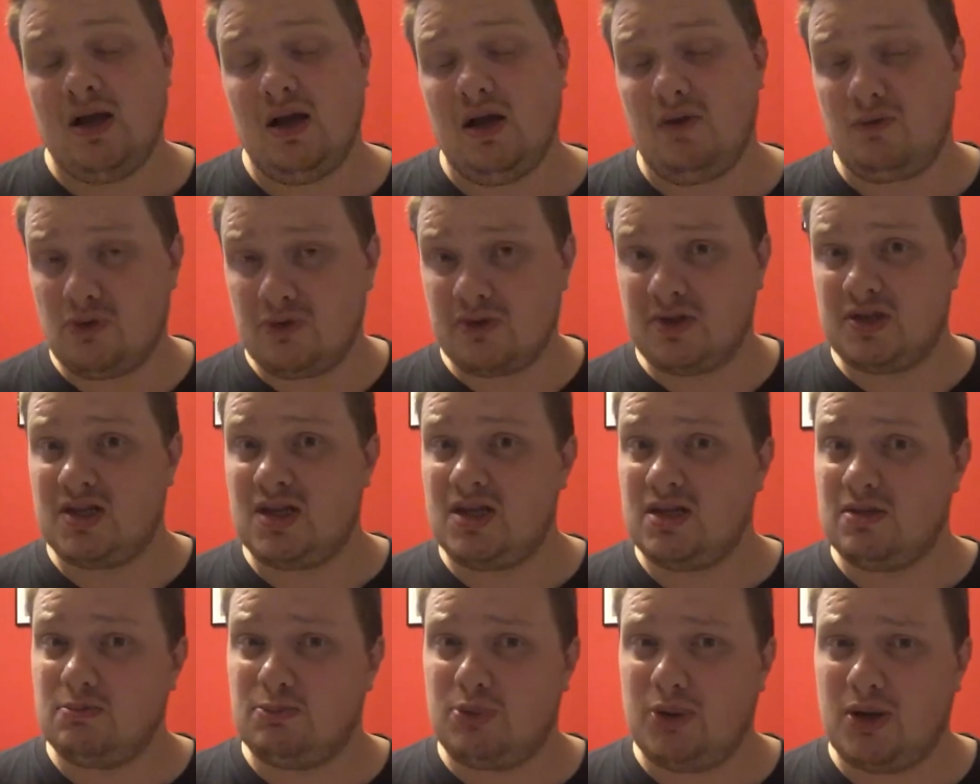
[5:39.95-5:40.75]
I've got the
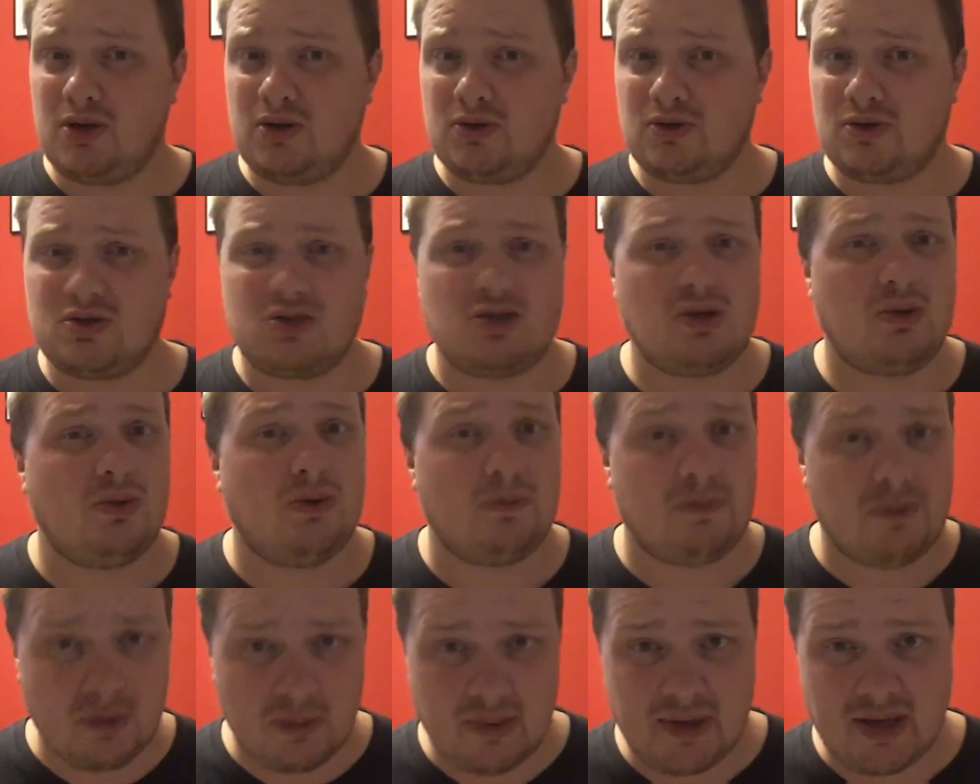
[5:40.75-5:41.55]
season pass, so
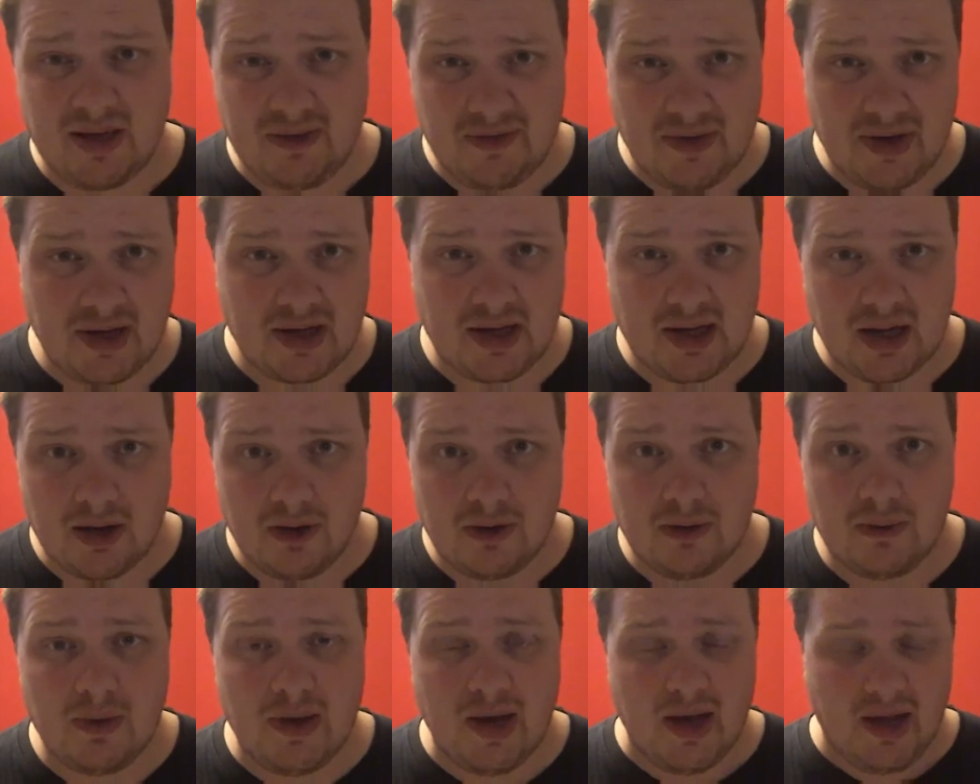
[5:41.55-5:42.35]
I'll probably give it a
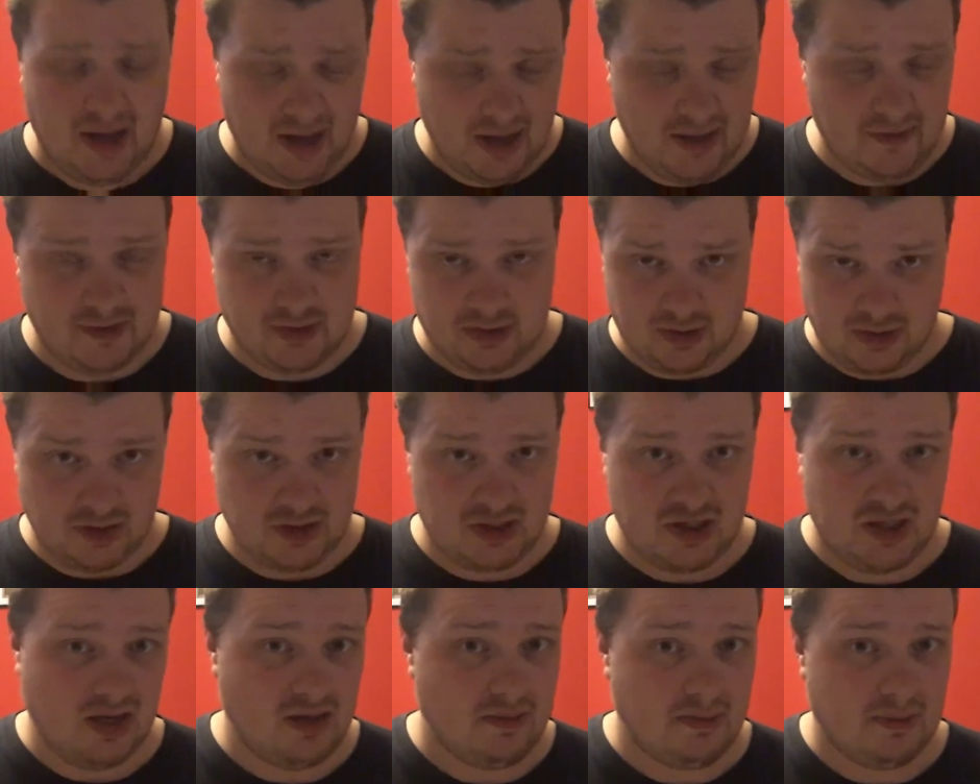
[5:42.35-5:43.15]
go. If it's got
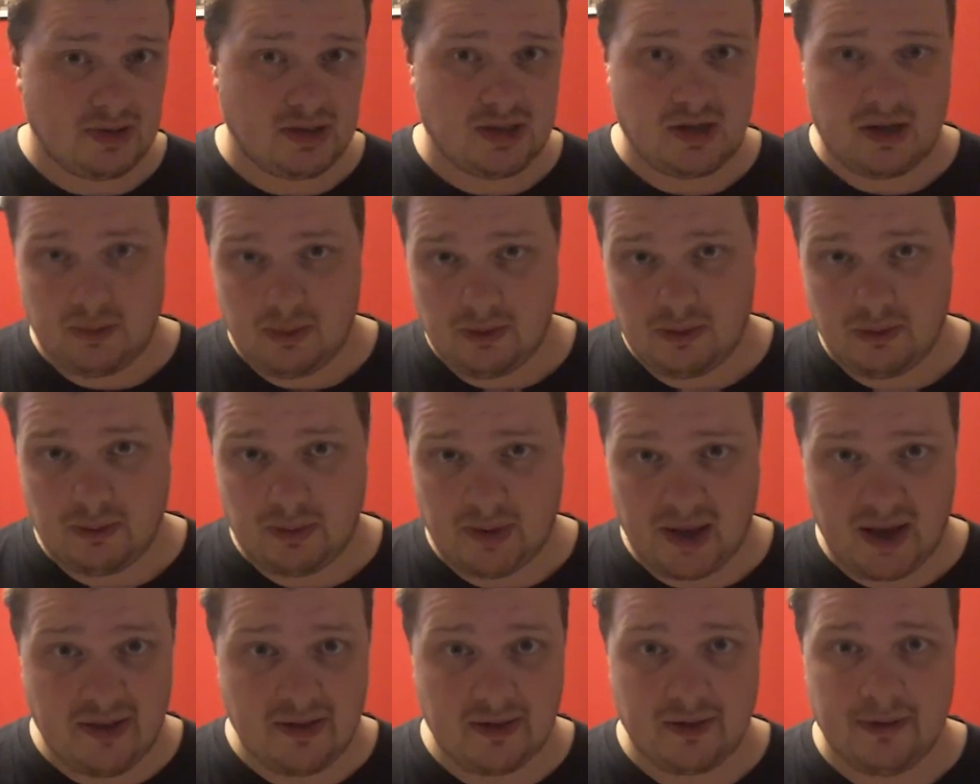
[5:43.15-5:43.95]
achievements, I will
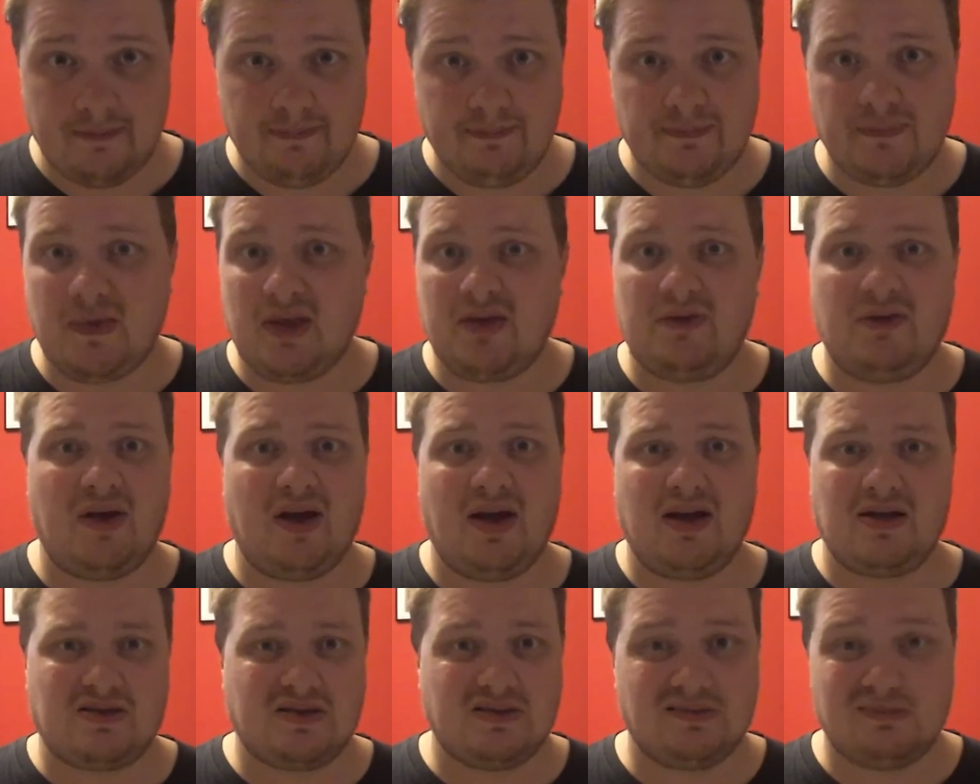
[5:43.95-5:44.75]
get them. If it
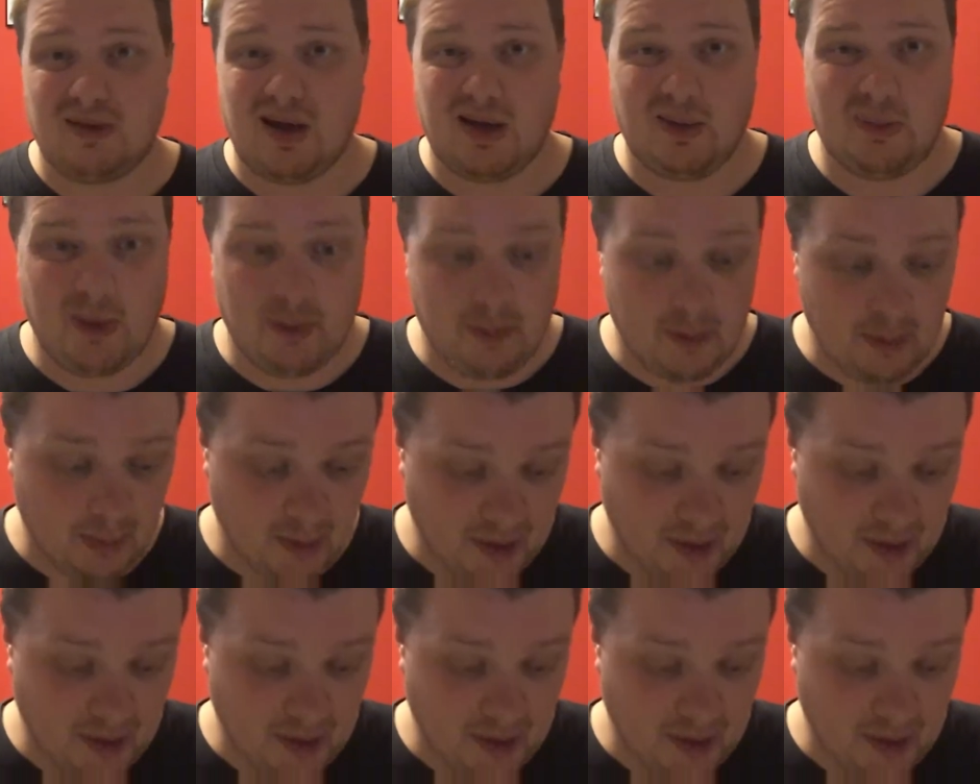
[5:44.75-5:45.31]
hasn't, I won't be